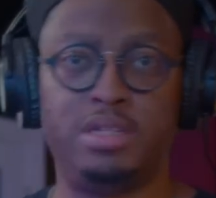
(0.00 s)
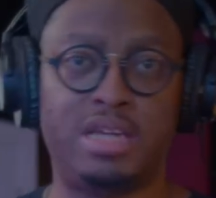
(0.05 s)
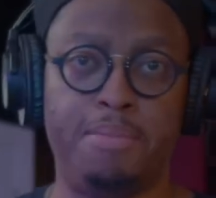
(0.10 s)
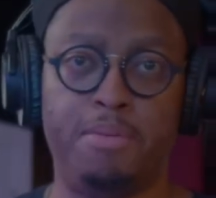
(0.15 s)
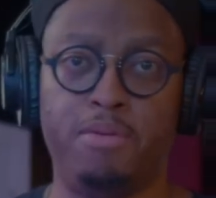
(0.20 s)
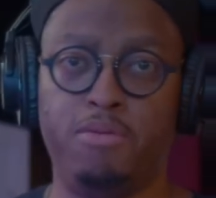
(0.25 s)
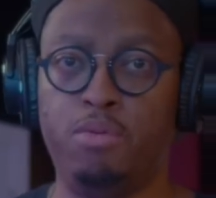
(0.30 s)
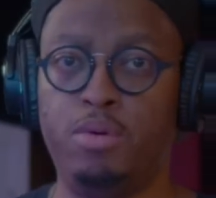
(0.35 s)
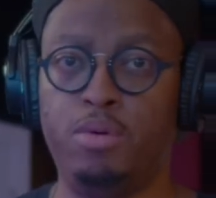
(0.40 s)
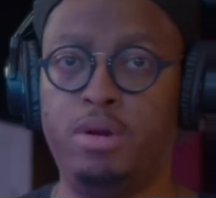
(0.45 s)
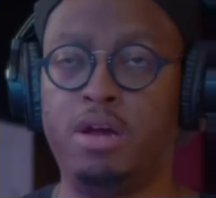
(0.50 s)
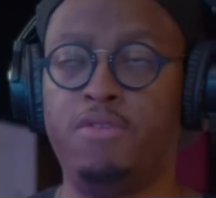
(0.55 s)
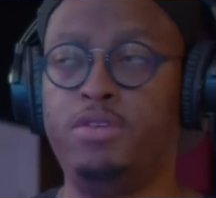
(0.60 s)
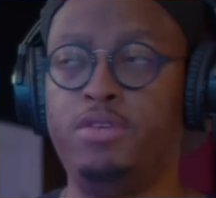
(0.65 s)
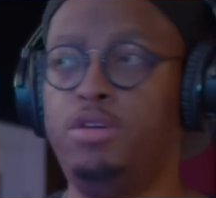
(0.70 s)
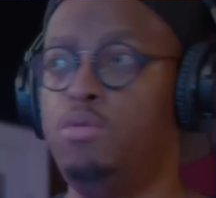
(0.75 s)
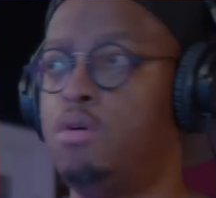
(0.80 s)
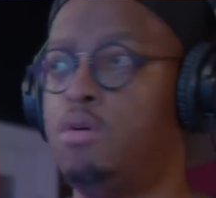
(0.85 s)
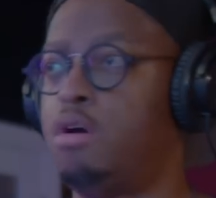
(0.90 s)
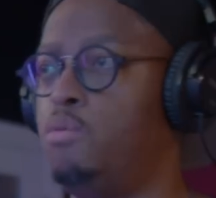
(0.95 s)
what type of
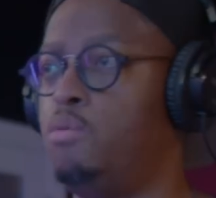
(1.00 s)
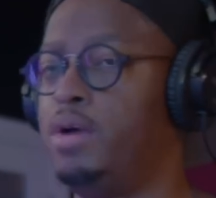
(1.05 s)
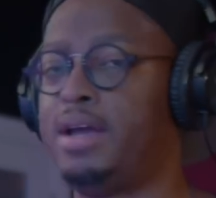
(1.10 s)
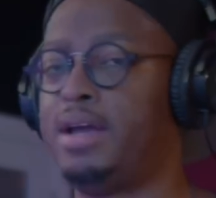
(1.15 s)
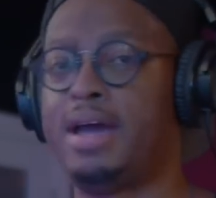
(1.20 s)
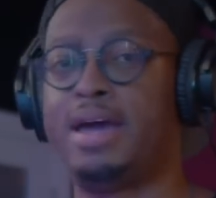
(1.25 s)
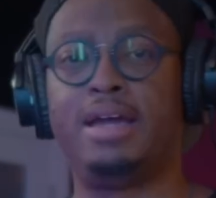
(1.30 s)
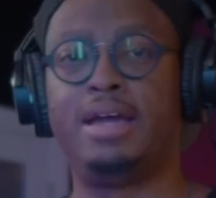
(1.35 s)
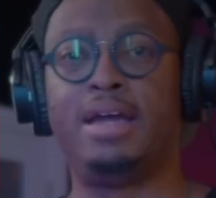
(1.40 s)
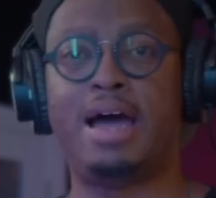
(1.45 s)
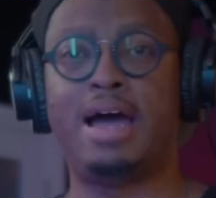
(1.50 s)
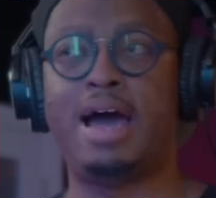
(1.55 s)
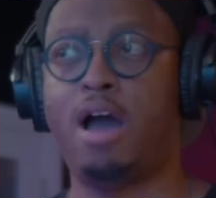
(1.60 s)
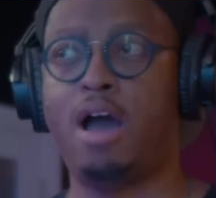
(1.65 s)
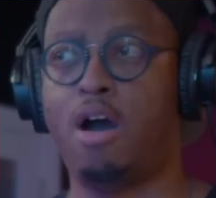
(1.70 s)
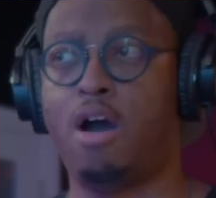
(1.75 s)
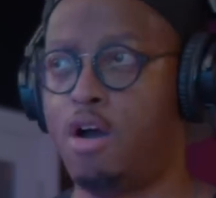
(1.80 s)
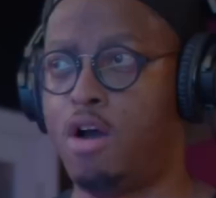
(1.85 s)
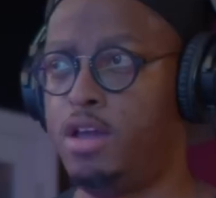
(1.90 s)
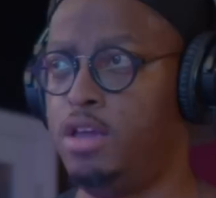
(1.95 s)
whatever you are, what kind of
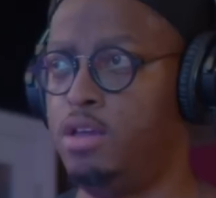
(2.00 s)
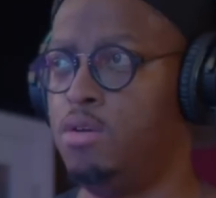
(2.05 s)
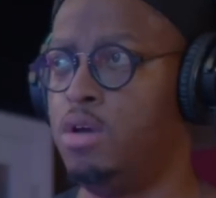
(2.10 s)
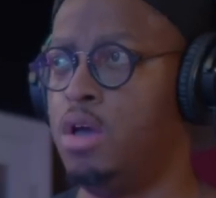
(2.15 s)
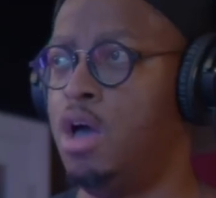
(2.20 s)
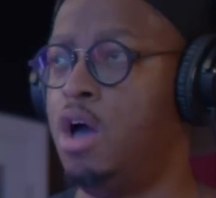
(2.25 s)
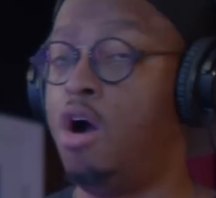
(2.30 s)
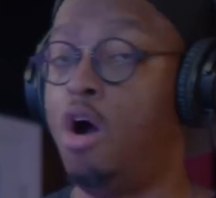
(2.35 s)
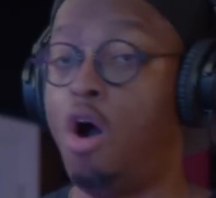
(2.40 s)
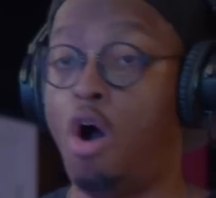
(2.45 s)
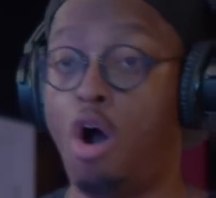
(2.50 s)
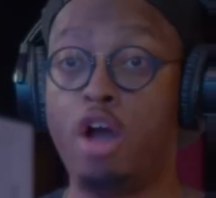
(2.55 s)
guy are you?